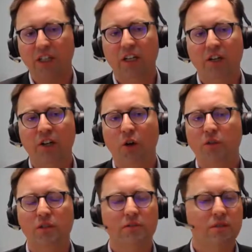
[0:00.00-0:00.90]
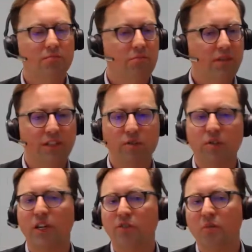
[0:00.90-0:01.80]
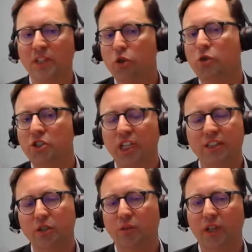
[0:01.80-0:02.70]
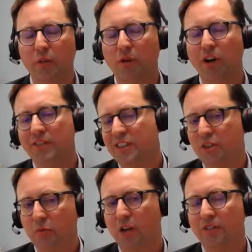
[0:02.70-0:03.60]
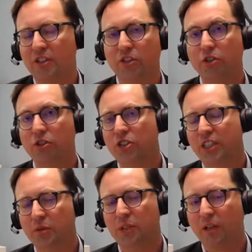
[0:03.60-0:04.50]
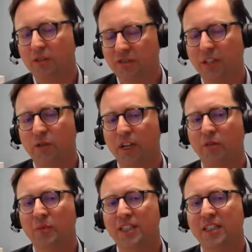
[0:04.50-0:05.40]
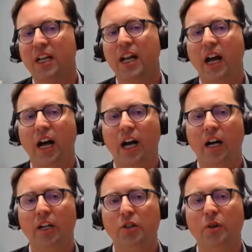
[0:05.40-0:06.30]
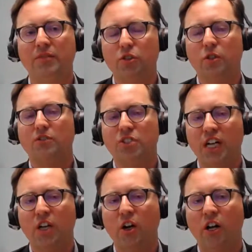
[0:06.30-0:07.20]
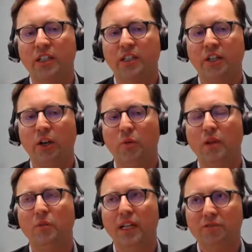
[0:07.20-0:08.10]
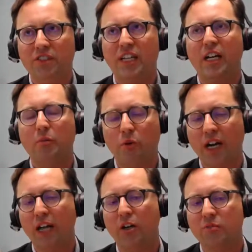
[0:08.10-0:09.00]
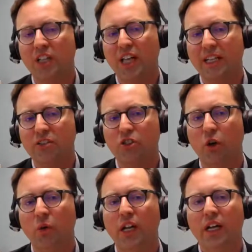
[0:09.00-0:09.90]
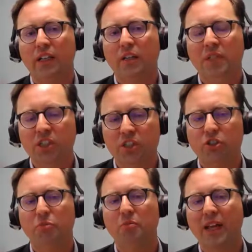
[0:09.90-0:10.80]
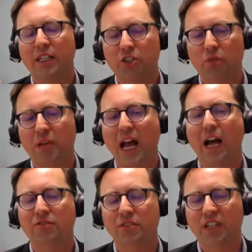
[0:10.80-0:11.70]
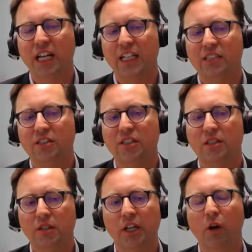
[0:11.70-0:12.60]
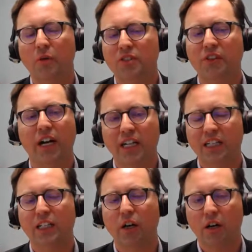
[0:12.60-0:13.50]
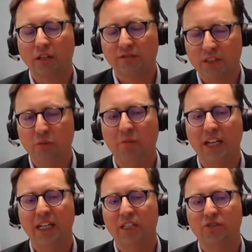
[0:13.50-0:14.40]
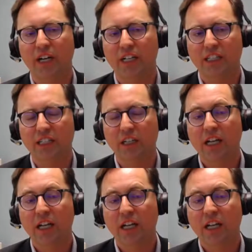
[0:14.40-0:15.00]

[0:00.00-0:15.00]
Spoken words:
the federal government couldn't change it without the provinces couldn't change it without the federal government. You have to sort of check on, we set up, we're at arm's length, so the mission to manage on behalf of Canadians, is very clear. Our investment mandate is very clear.